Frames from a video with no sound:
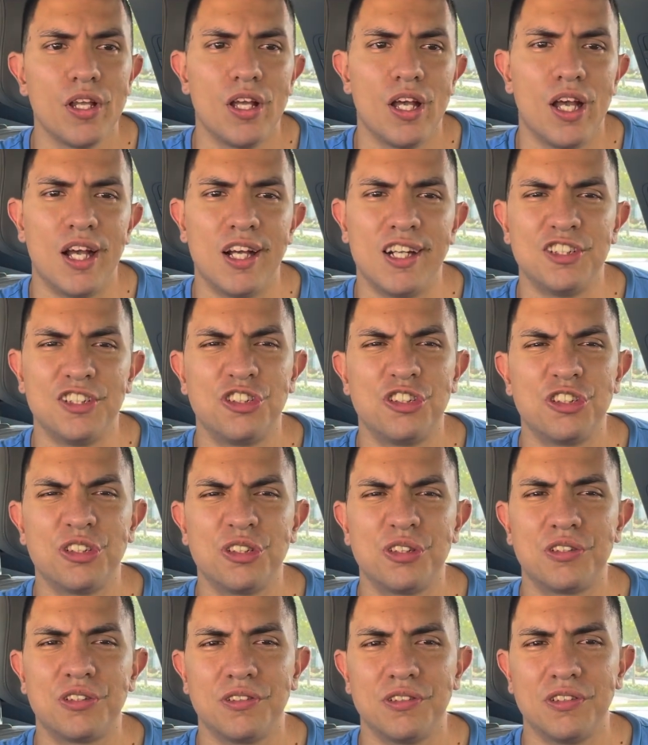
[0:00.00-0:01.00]
and it's
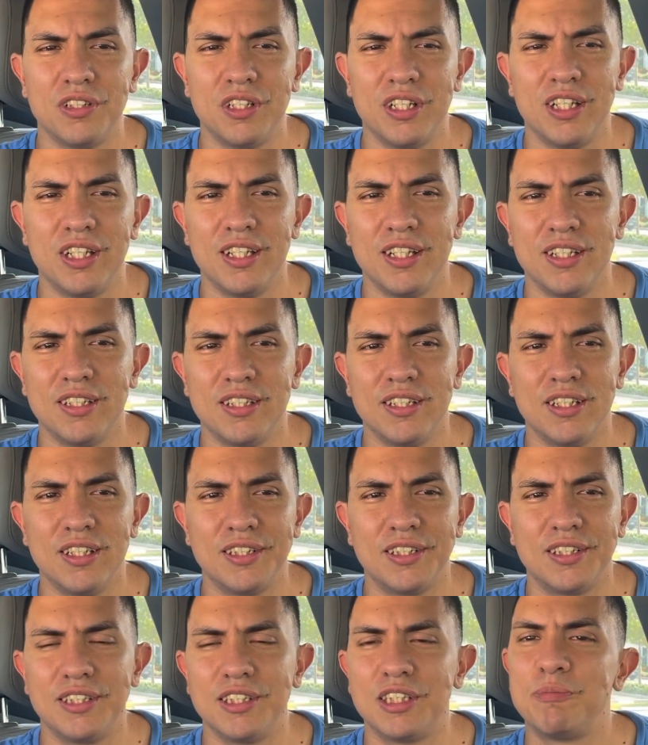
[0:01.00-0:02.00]
just it, it,
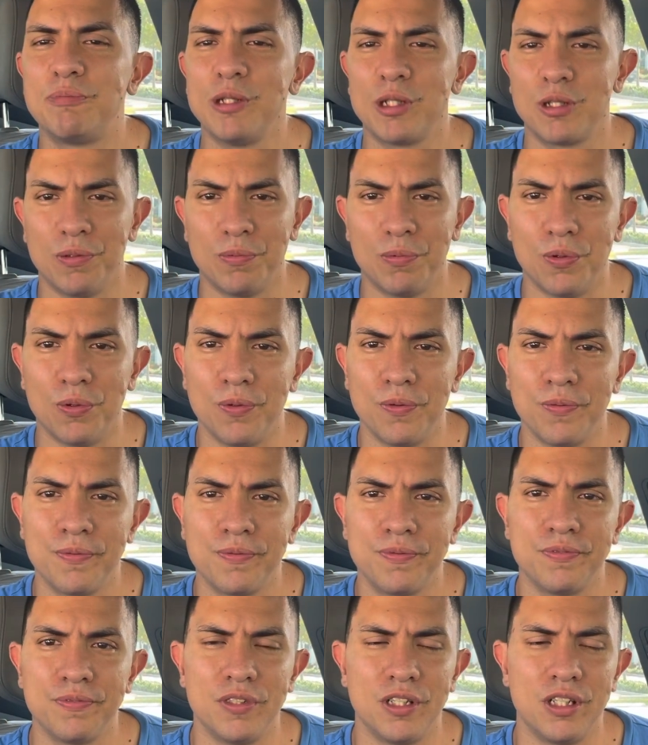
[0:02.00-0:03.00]
it's despicable
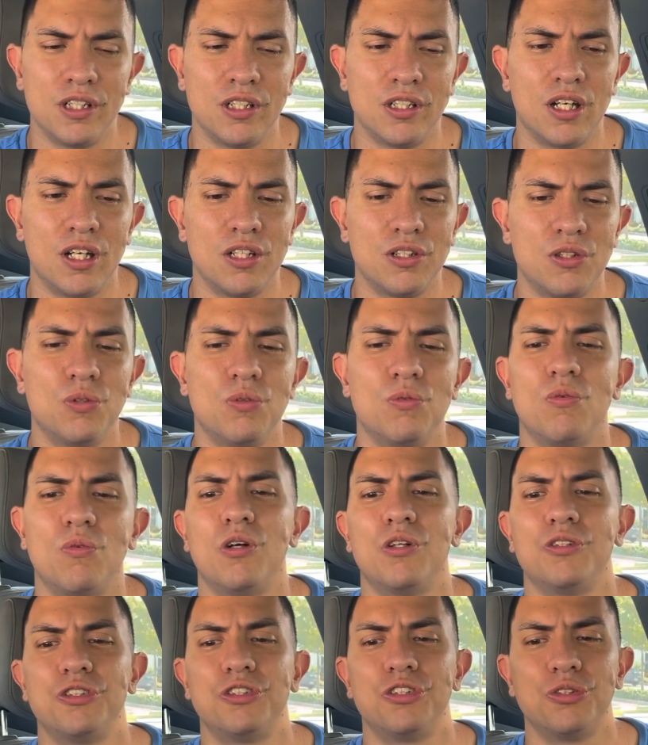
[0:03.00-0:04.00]
and i don't
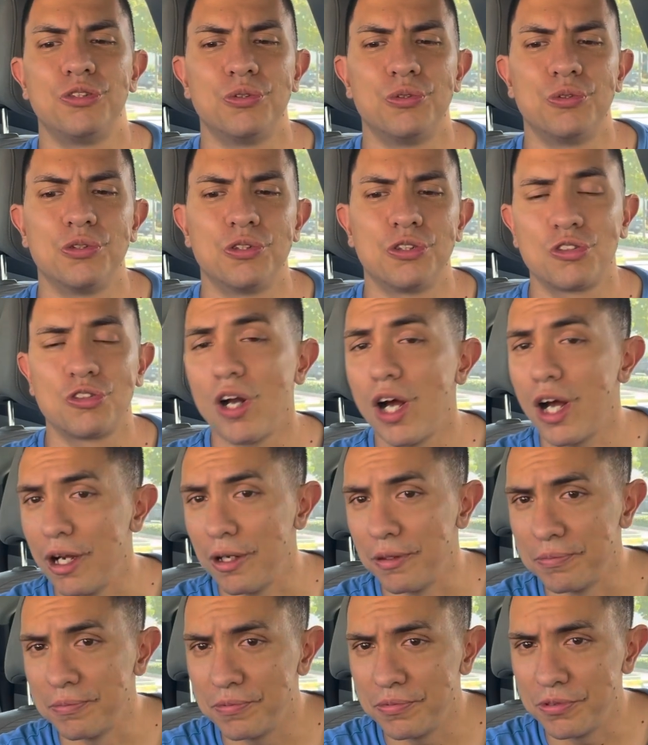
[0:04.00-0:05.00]
want to
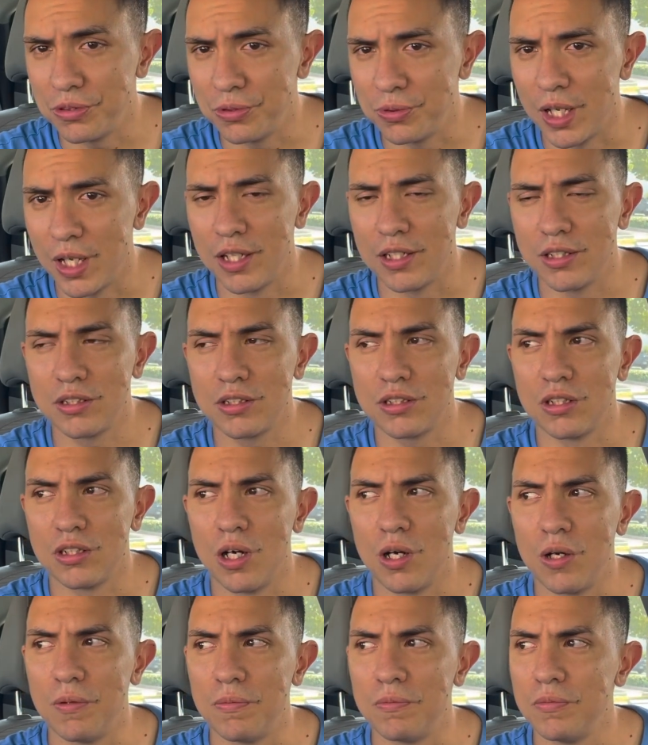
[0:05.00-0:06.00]
ascribe to that
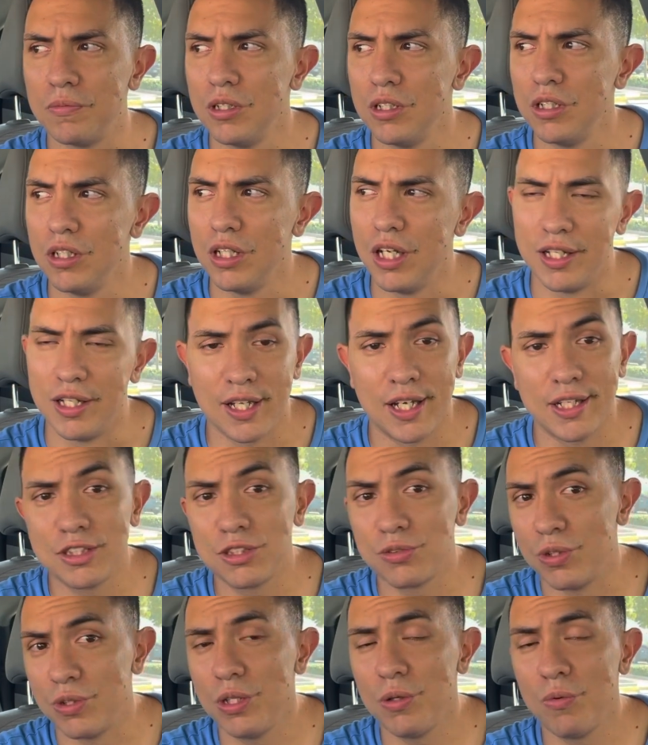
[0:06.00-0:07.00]
um, and
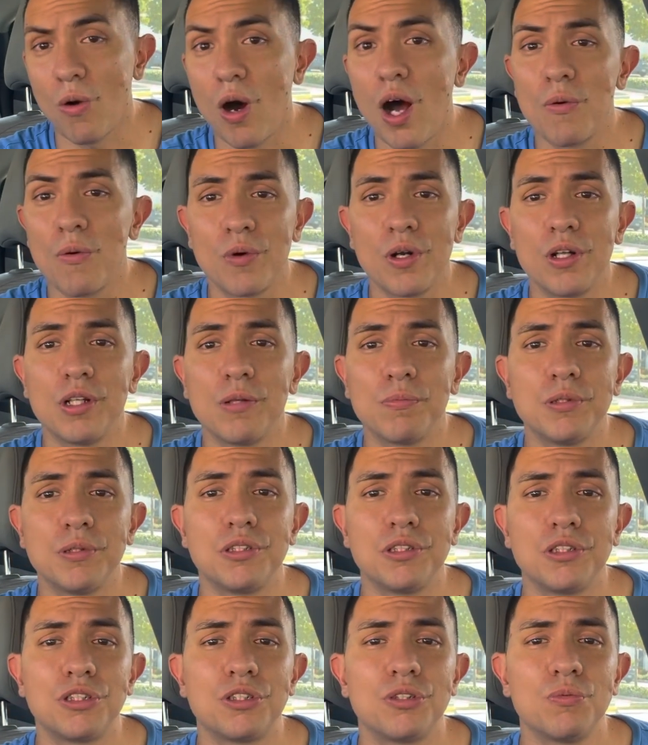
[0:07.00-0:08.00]
that's really why we're in the
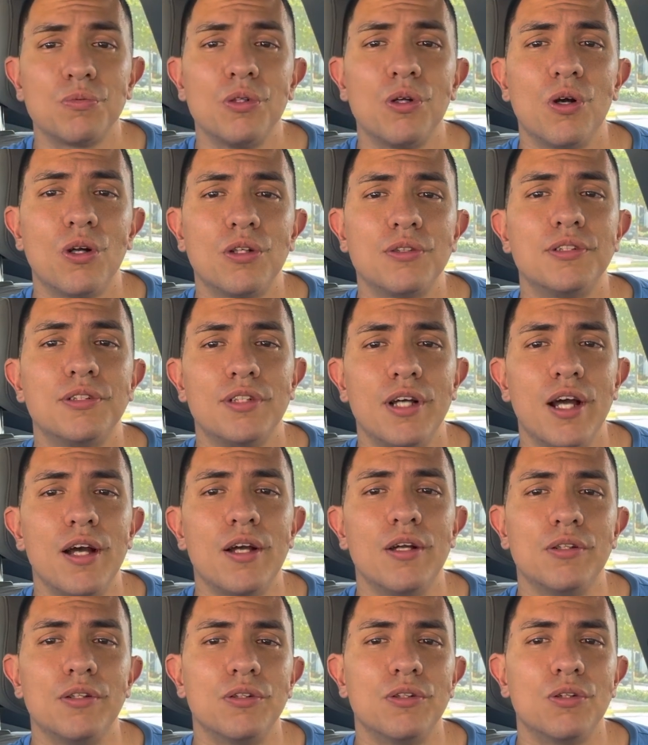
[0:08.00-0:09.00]
position we are
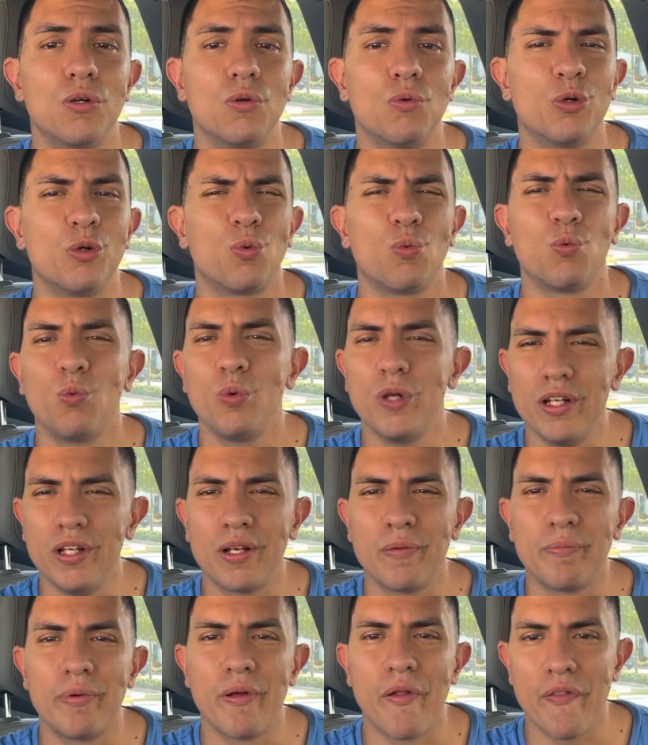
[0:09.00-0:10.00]
today you know we're weak
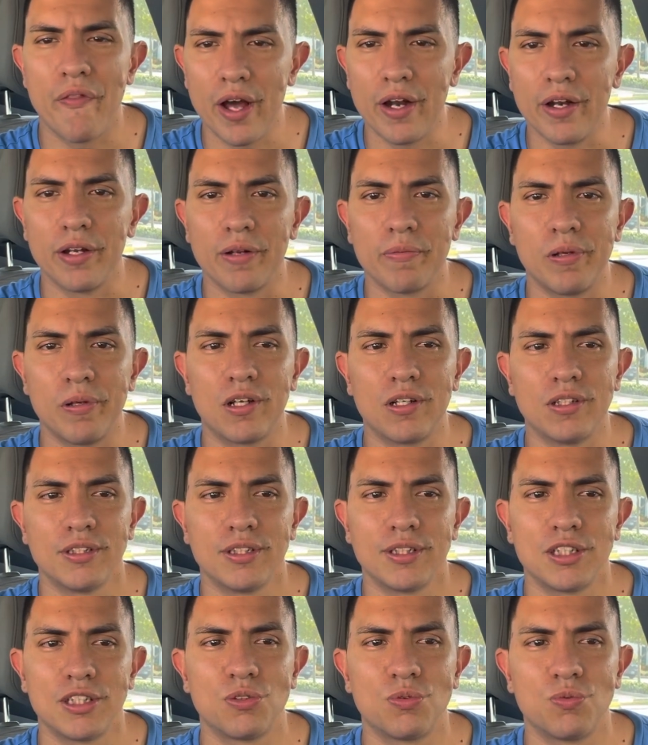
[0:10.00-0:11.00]
and pathetic because
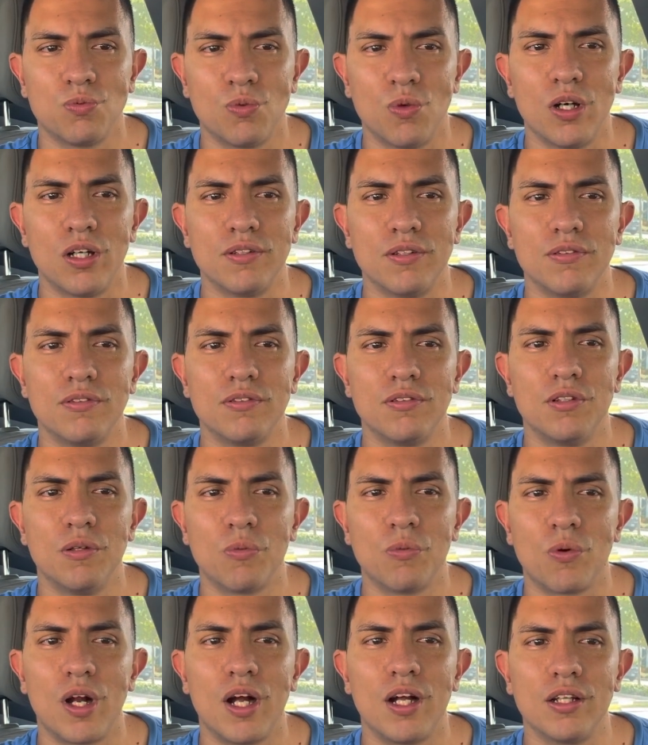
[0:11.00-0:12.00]
that's what the
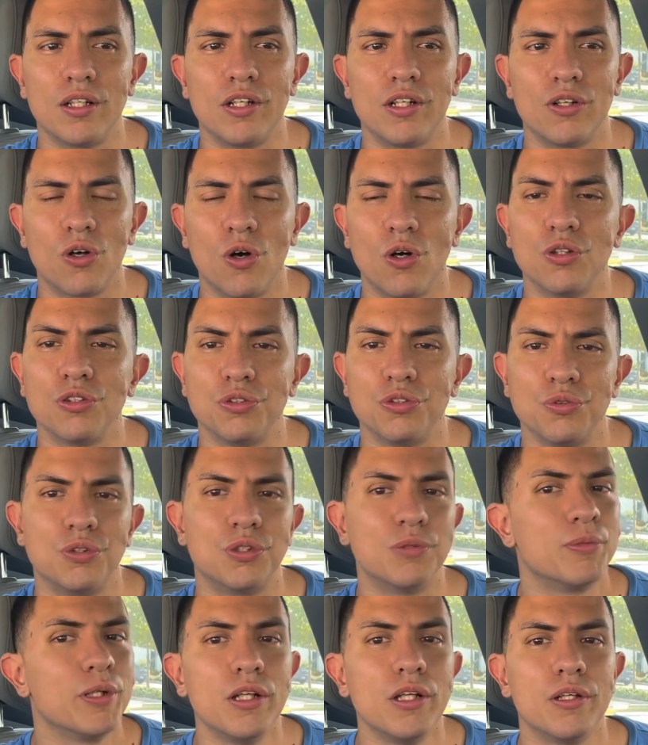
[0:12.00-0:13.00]
morality calls you
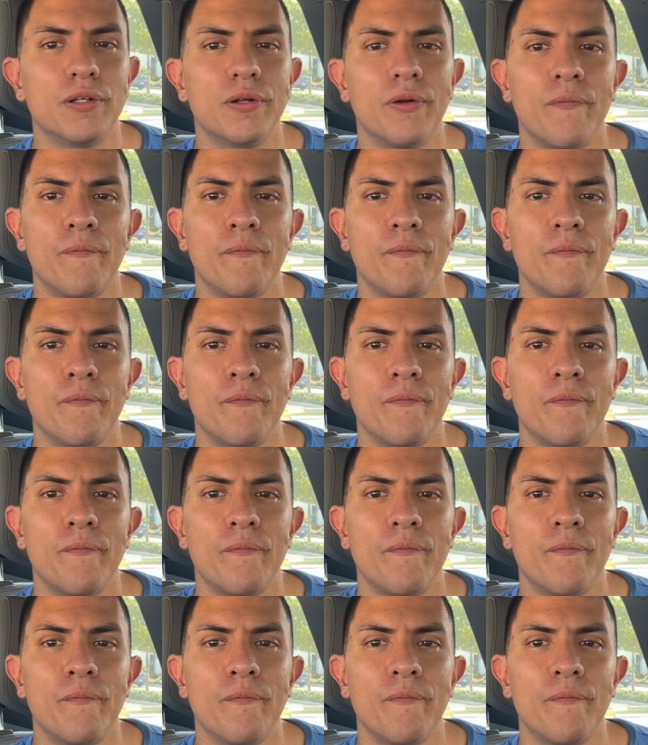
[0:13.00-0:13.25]
to be